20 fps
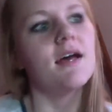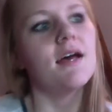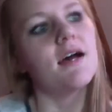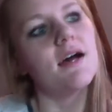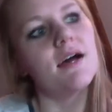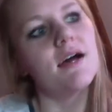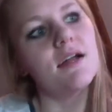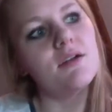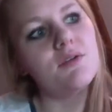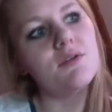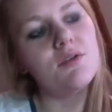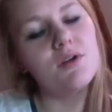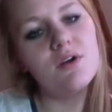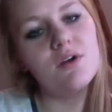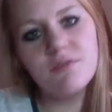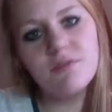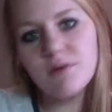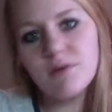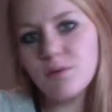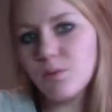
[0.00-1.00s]
I don't know
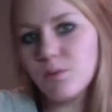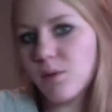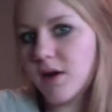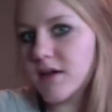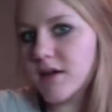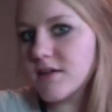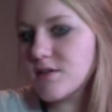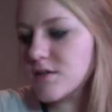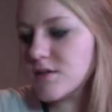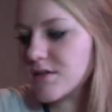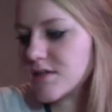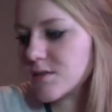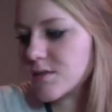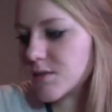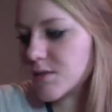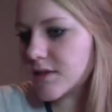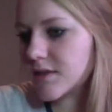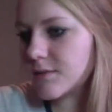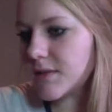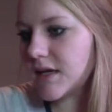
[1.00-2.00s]
if you'd want to do this
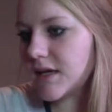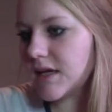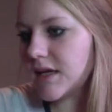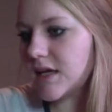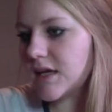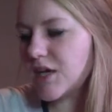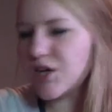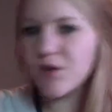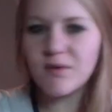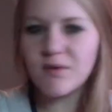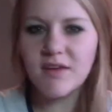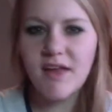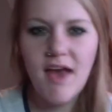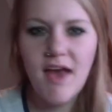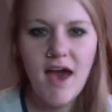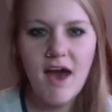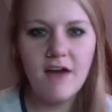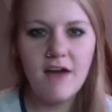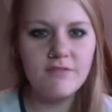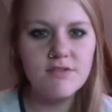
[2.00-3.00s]
with me. You don't really
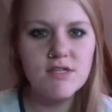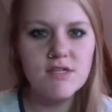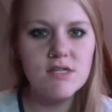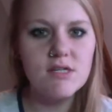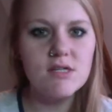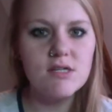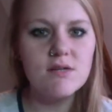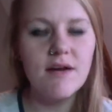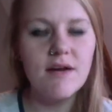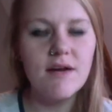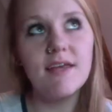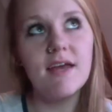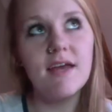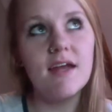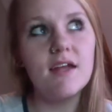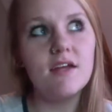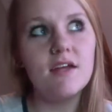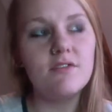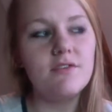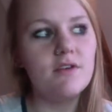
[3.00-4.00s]
have to. I get
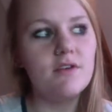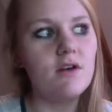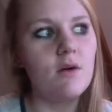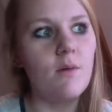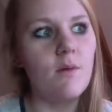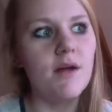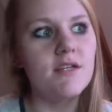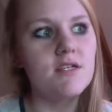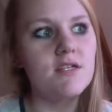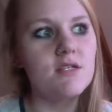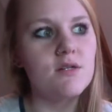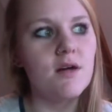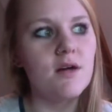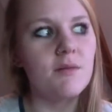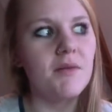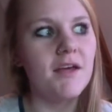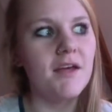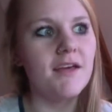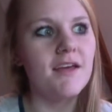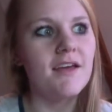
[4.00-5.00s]
it if you don't want to. I'm
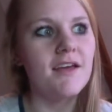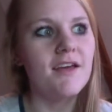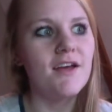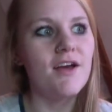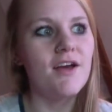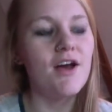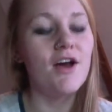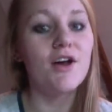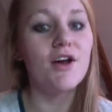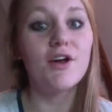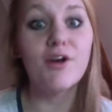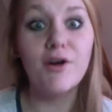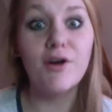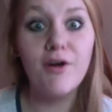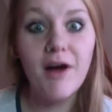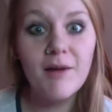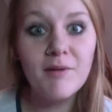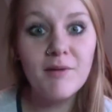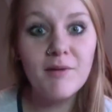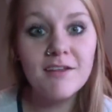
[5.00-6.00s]
like, girl,
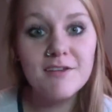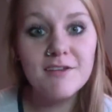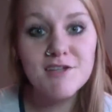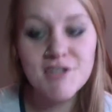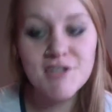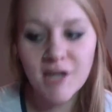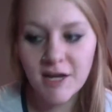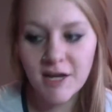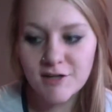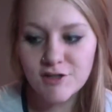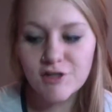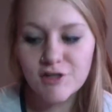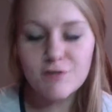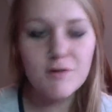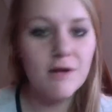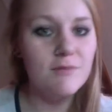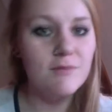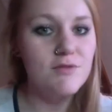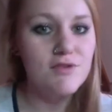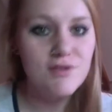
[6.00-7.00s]
I'm running this challenge group and
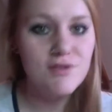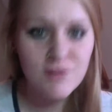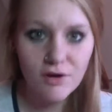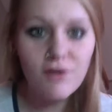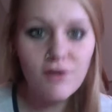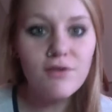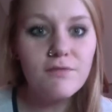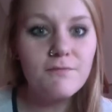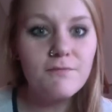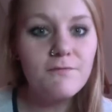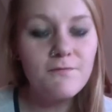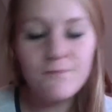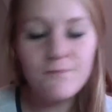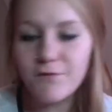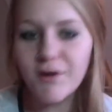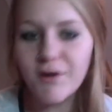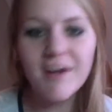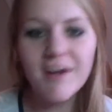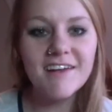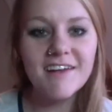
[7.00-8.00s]
I'm so
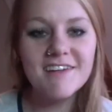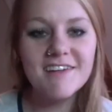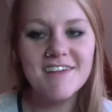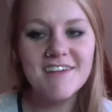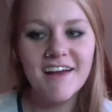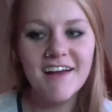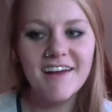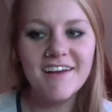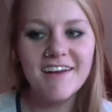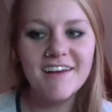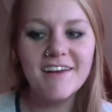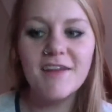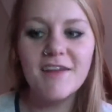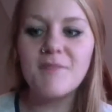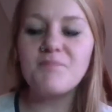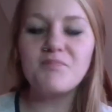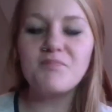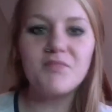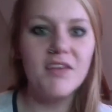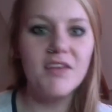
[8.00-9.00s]
friggin' excited.
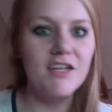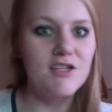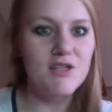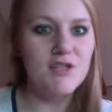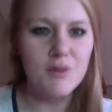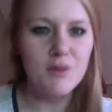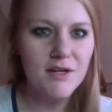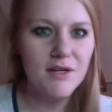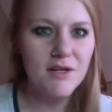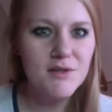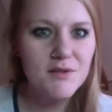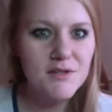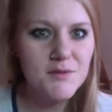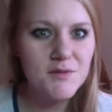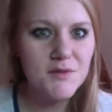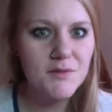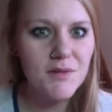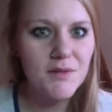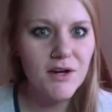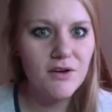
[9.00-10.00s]
Like, do you want to do this
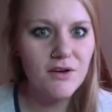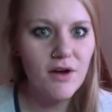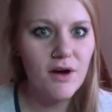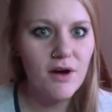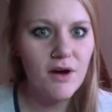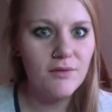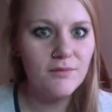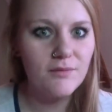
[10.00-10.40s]
with me or no?